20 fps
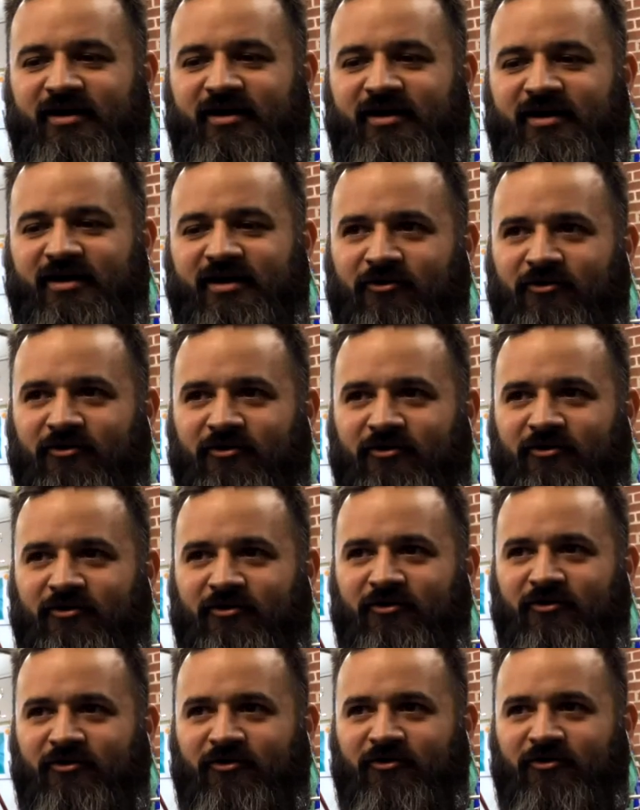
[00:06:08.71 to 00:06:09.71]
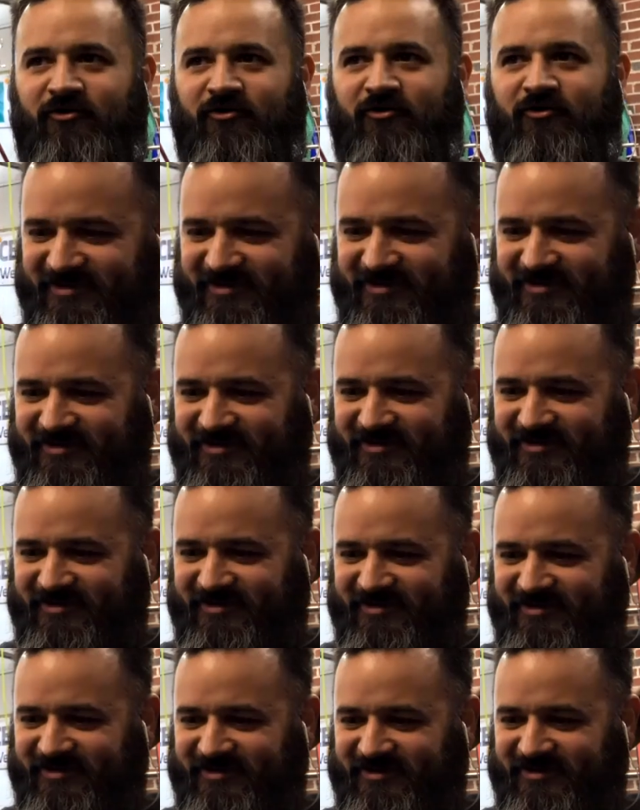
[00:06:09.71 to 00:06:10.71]
And it's like, and he's like, yeah,
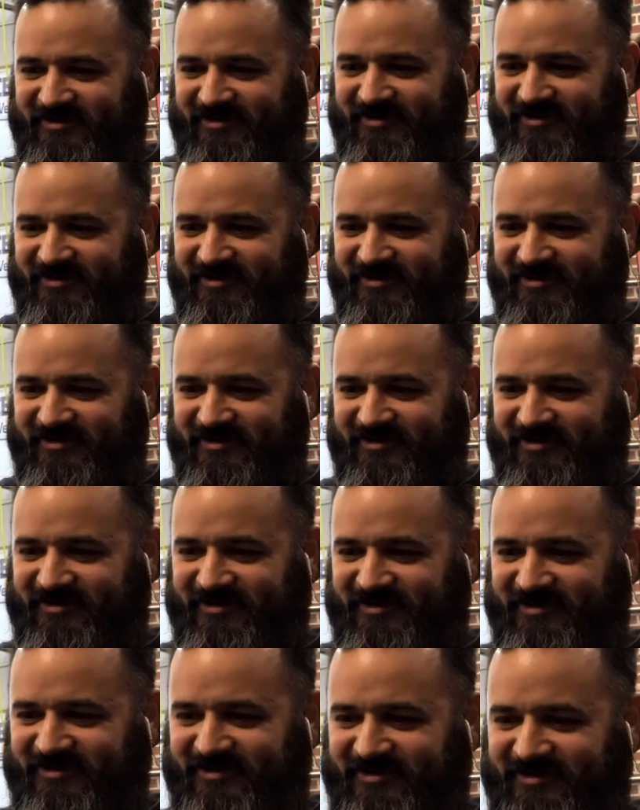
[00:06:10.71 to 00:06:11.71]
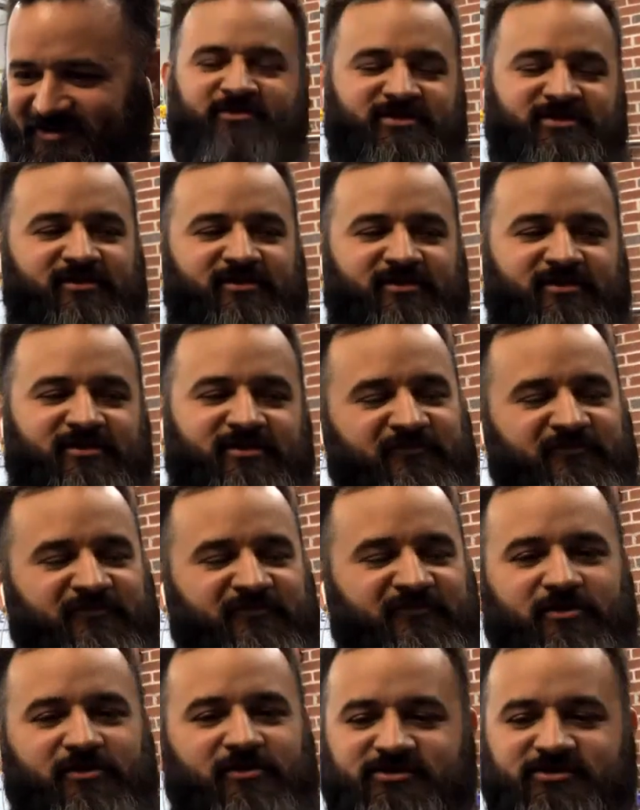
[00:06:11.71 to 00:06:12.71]
I've been watching your build, and I've been sending him
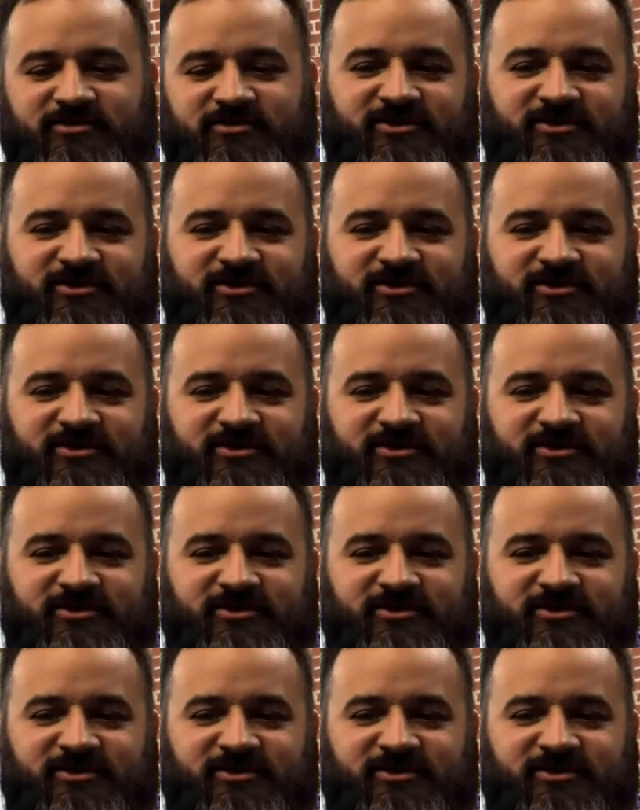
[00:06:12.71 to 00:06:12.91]
photos and shit.